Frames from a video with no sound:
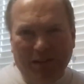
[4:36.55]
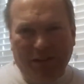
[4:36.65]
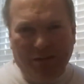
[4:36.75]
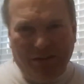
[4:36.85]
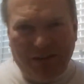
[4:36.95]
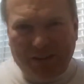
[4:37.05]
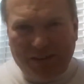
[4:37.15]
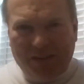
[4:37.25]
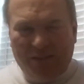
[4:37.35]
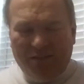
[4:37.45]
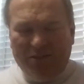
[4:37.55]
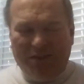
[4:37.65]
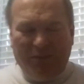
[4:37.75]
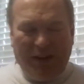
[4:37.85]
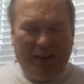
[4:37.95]
later on, technology
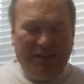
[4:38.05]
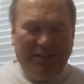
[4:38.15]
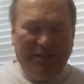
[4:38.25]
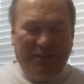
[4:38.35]
advanced,